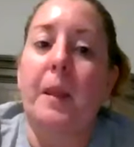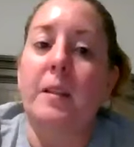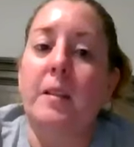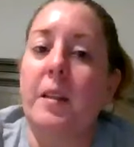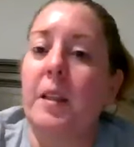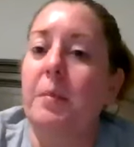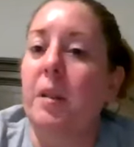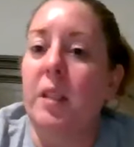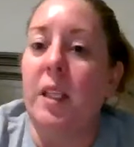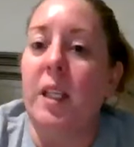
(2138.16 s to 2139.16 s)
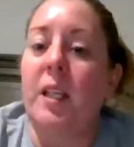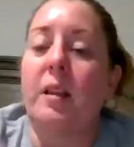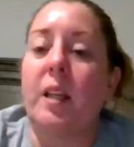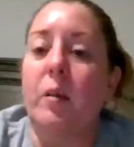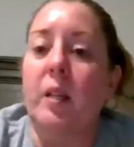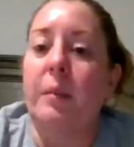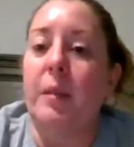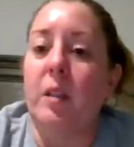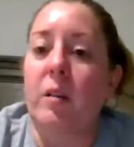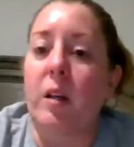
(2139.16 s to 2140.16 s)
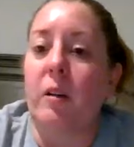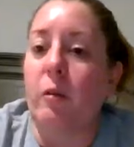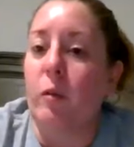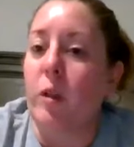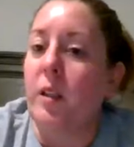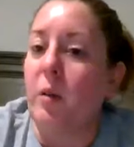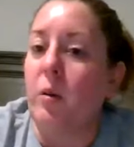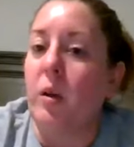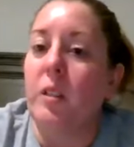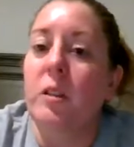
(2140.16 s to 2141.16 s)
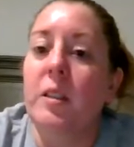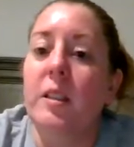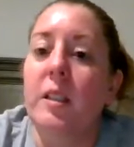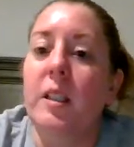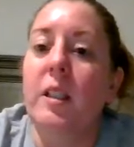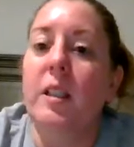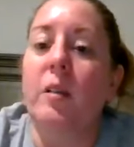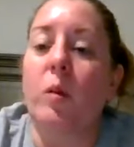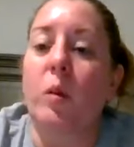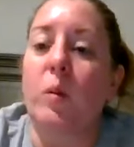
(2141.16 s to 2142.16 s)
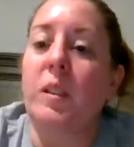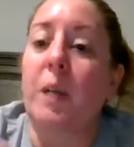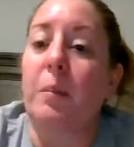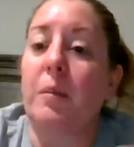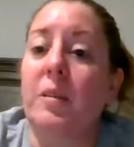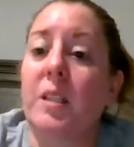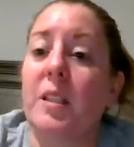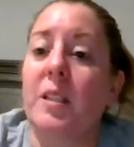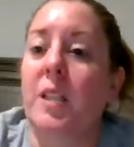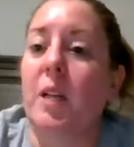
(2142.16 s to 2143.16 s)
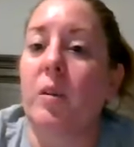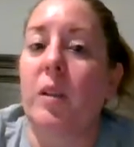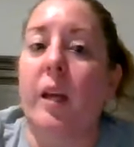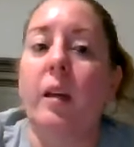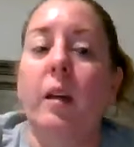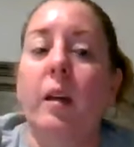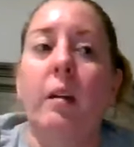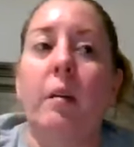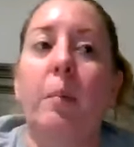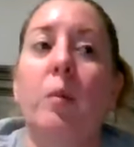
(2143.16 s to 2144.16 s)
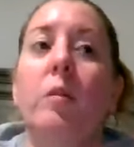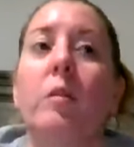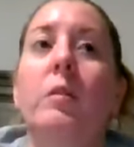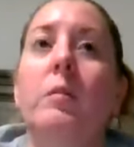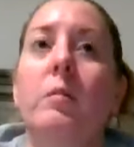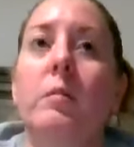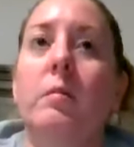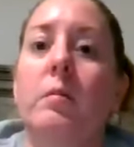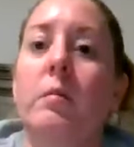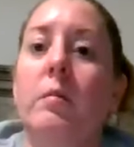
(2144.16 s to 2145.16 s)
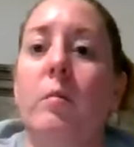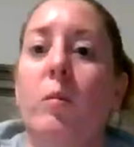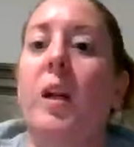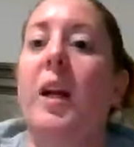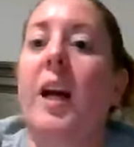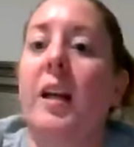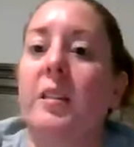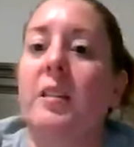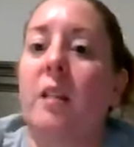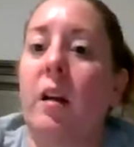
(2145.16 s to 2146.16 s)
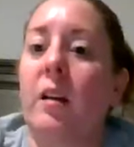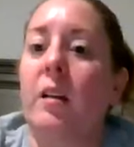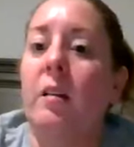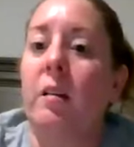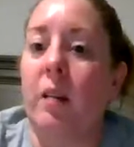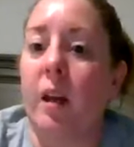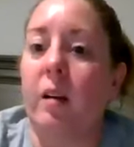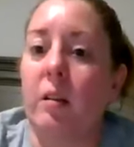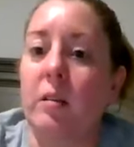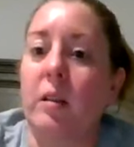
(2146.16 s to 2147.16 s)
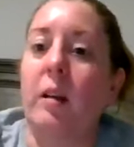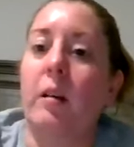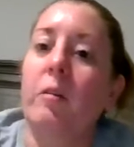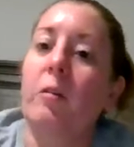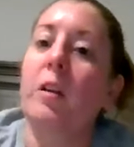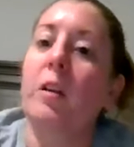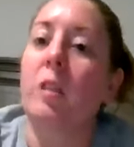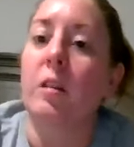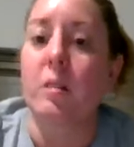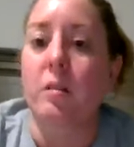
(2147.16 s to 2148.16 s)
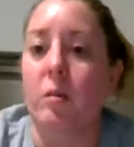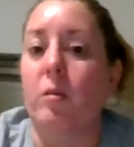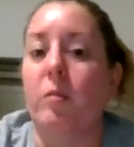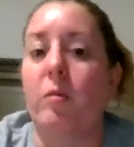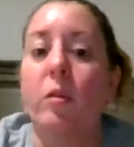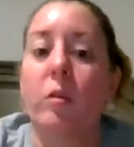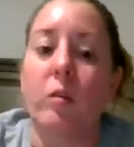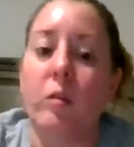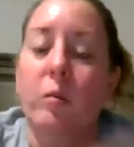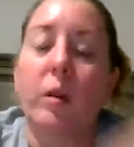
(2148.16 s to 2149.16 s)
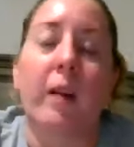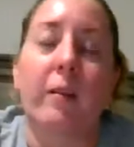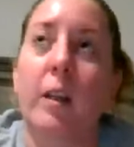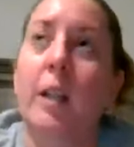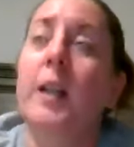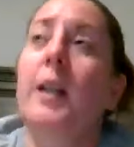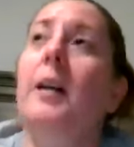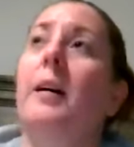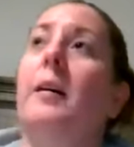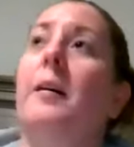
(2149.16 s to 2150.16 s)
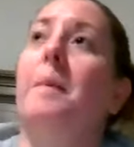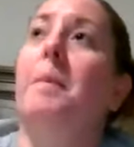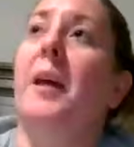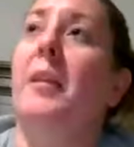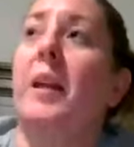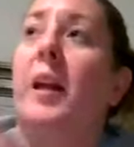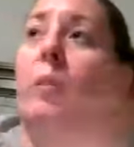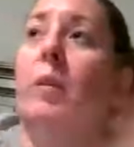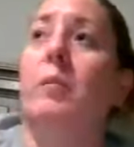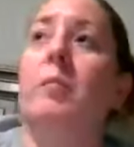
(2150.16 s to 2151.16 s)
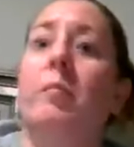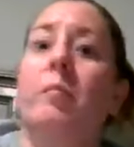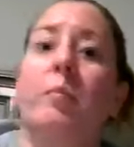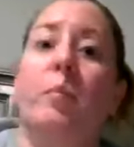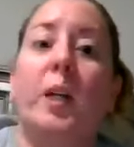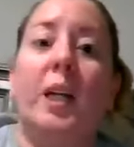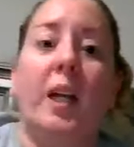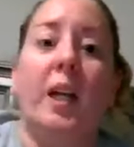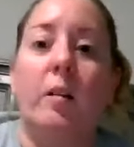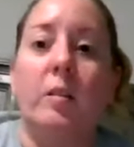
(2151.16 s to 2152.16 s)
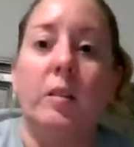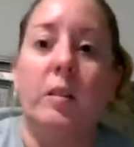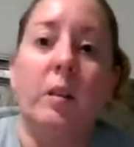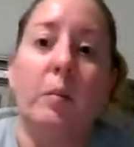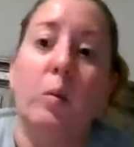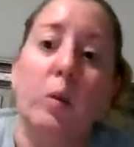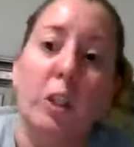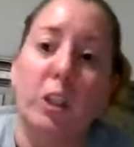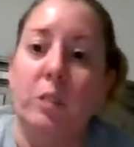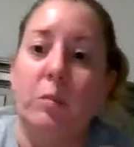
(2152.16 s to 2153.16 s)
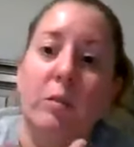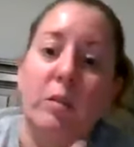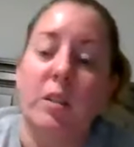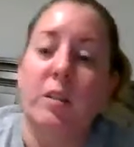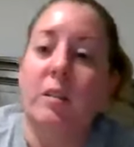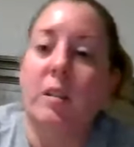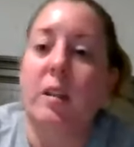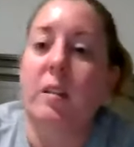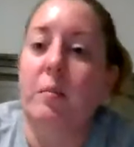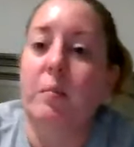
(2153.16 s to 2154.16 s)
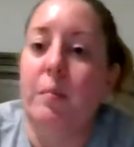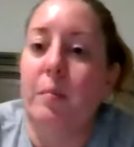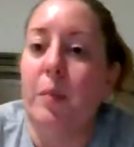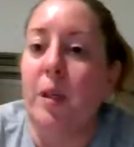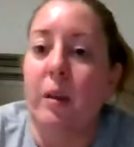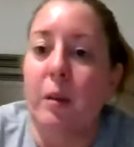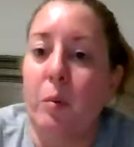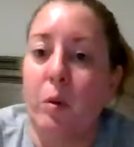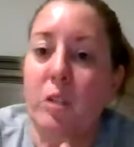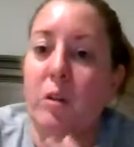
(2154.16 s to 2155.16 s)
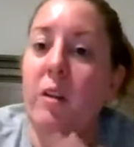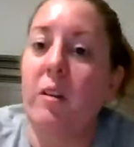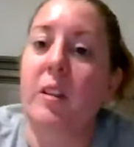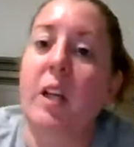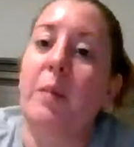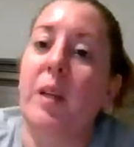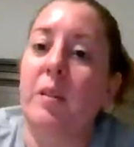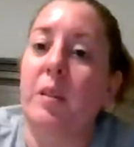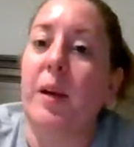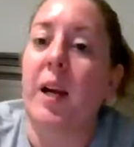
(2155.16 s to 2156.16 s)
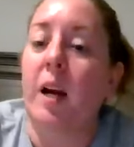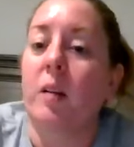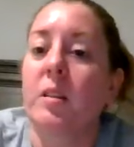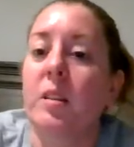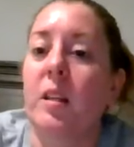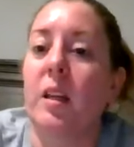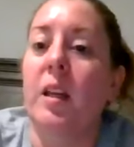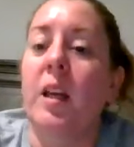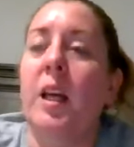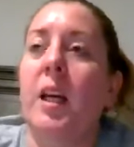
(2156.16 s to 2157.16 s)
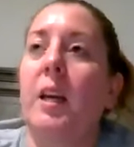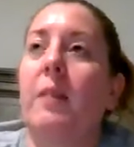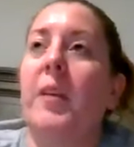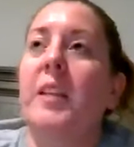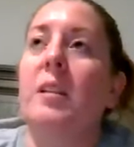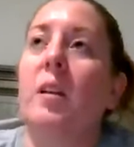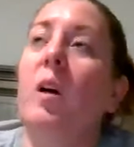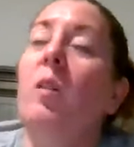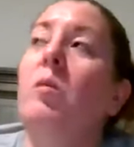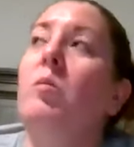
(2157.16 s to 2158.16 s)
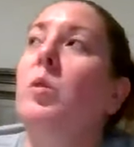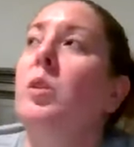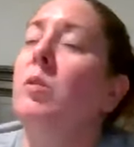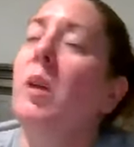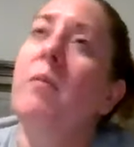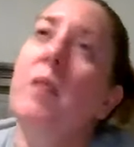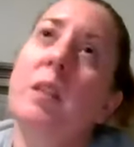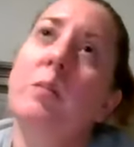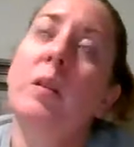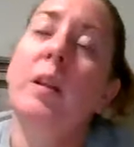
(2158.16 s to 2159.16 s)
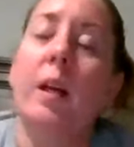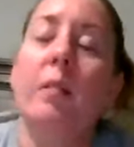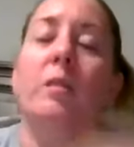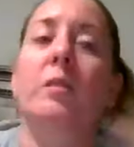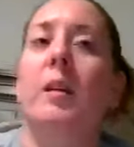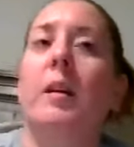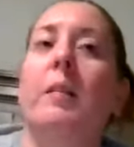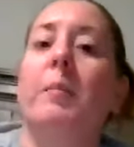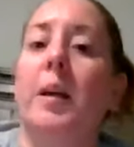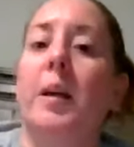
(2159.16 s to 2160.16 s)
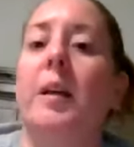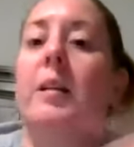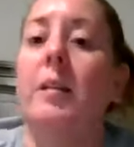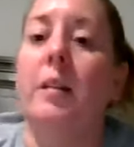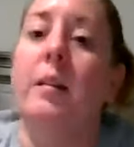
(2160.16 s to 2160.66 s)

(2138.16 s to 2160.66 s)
send them the link and they would let me know kind of what they were interested in or what type of scents. And I would like pull what I had in stock that is like fresh scents or floral or whatever. And then I would bring it out to the porch and we would just kind of be on the porch rather than coming into my house. And then if they said, oh, well, do you have this one? Then I would just like come back in and